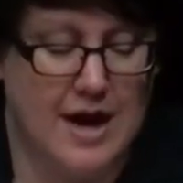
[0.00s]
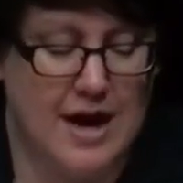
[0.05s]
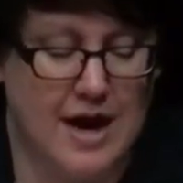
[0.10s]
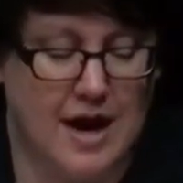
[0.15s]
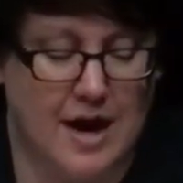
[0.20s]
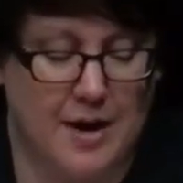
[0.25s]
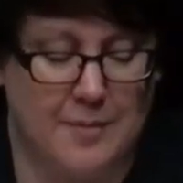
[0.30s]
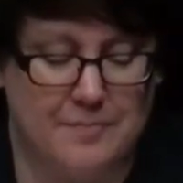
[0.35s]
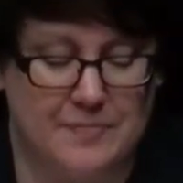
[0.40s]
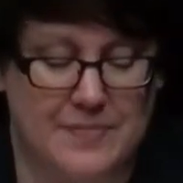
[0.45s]

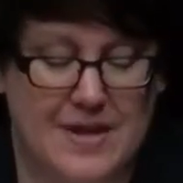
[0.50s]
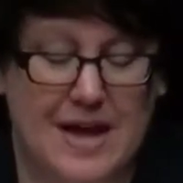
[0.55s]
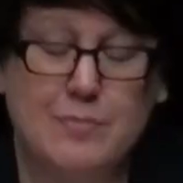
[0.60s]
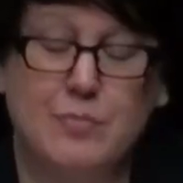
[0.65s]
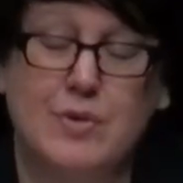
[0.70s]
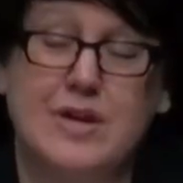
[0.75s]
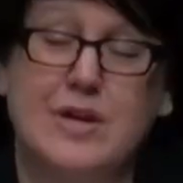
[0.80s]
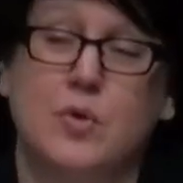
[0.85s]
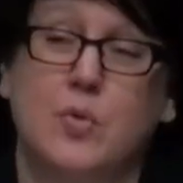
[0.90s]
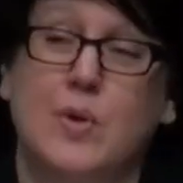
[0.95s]

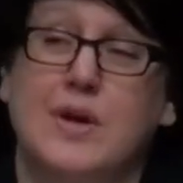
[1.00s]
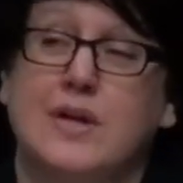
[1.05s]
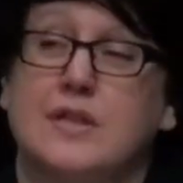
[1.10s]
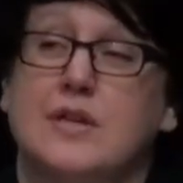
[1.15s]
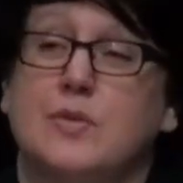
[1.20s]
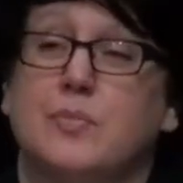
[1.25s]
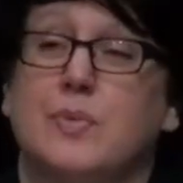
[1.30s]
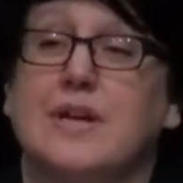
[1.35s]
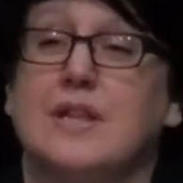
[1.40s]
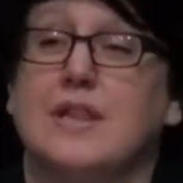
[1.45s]
And we
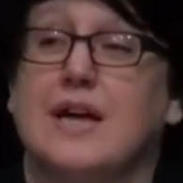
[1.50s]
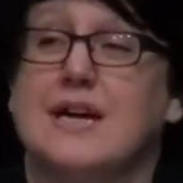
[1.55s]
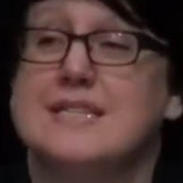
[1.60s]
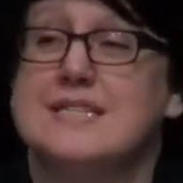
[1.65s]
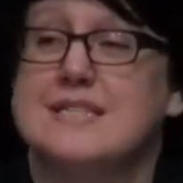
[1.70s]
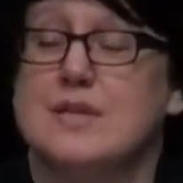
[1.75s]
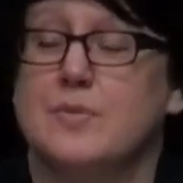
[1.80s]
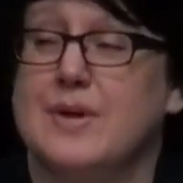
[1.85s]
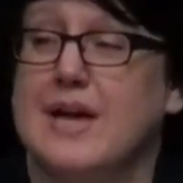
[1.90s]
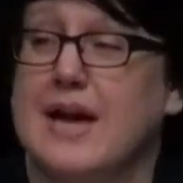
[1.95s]
quickly
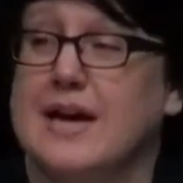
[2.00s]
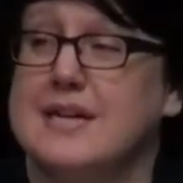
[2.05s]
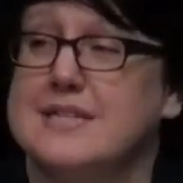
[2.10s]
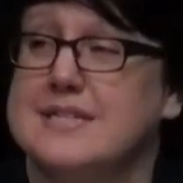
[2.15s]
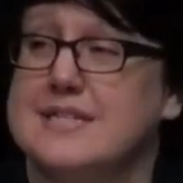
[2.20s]
realized that we had